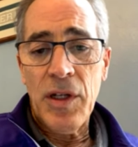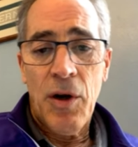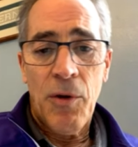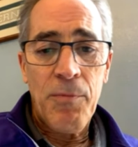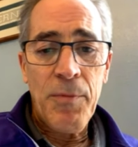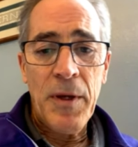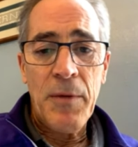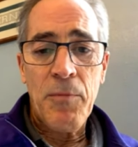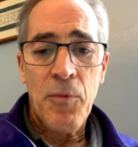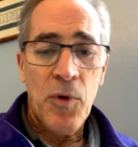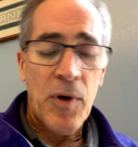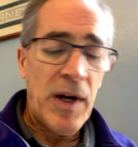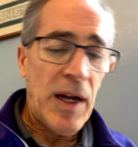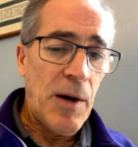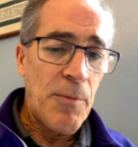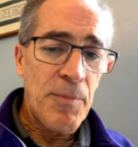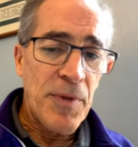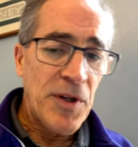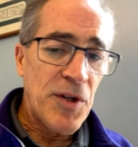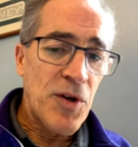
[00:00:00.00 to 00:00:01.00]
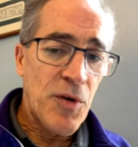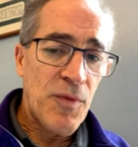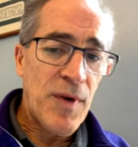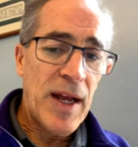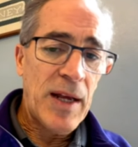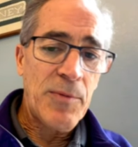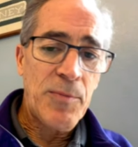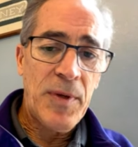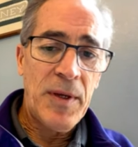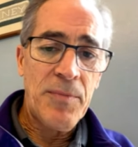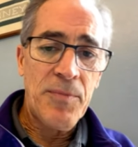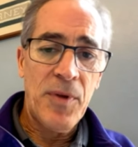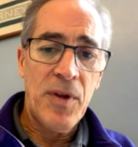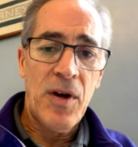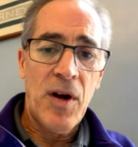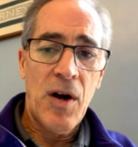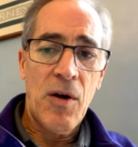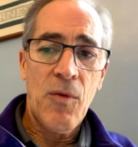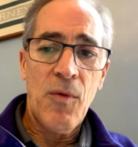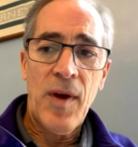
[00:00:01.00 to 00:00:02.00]
people were helping direct people
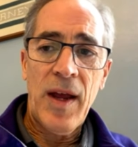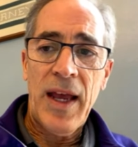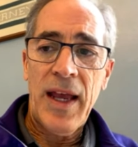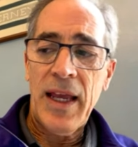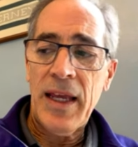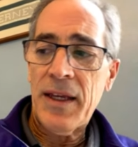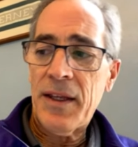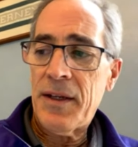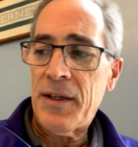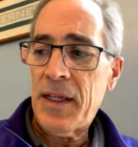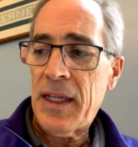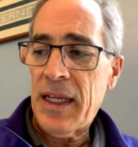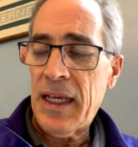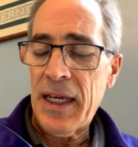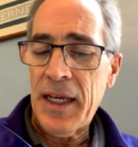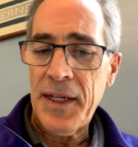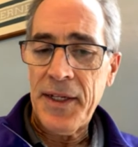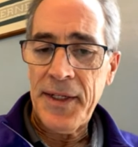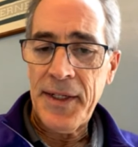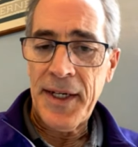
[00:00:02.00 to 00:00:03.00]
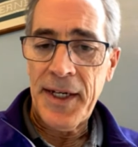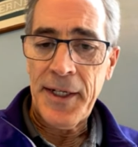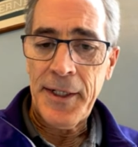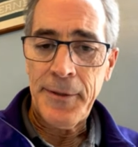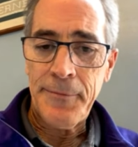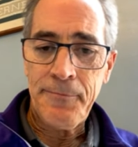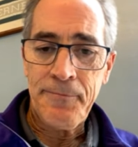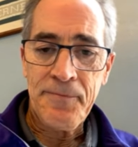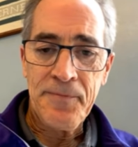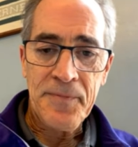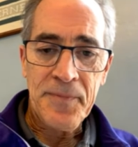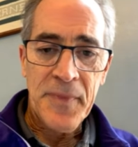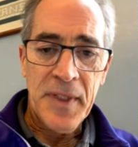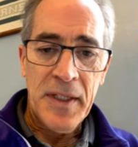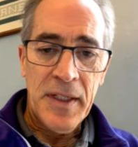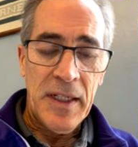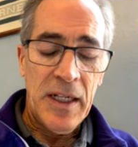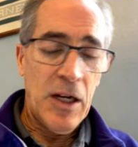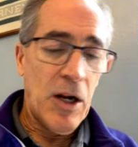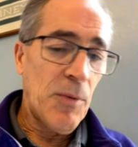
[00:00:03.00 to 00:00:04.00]
our way
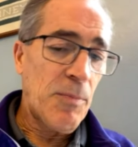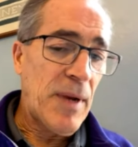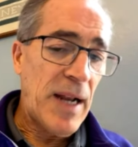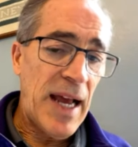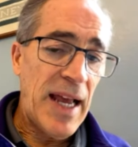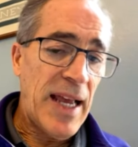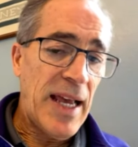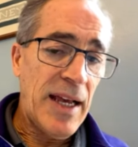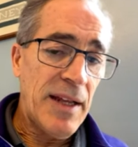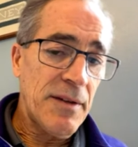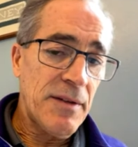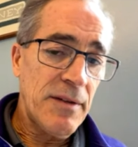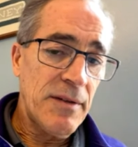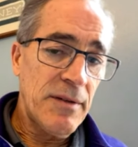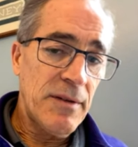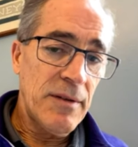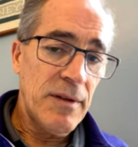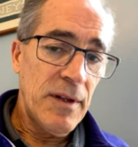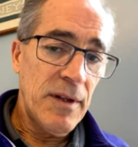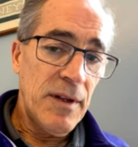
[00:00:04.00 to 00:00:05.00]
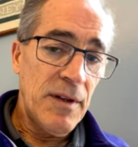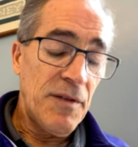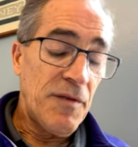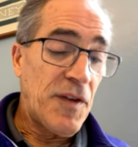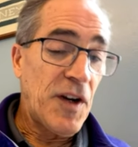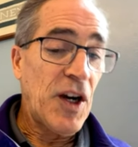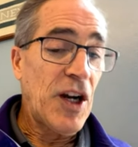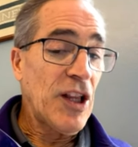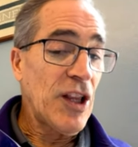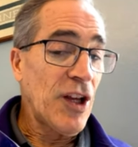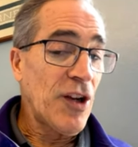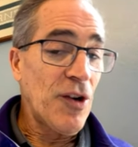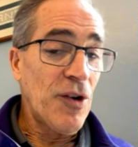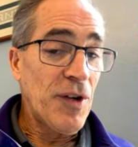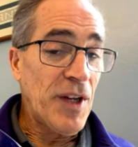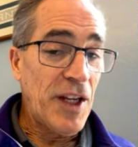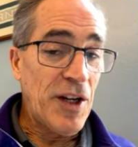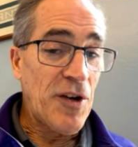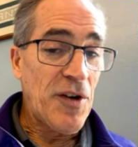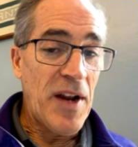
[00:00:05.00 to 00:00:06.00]
but I had very
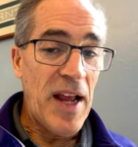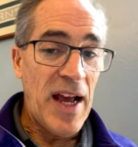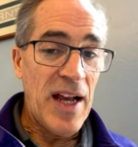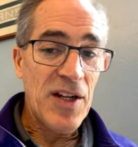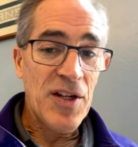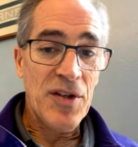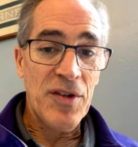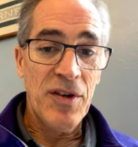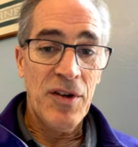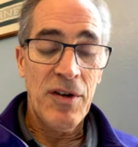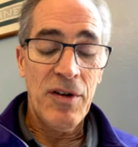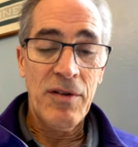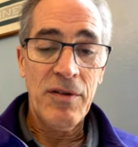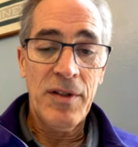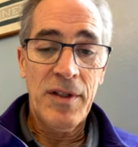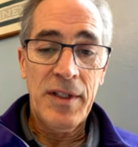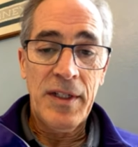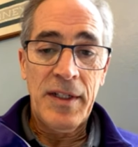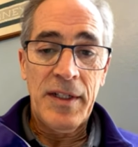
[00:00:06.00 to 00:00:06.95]
little international,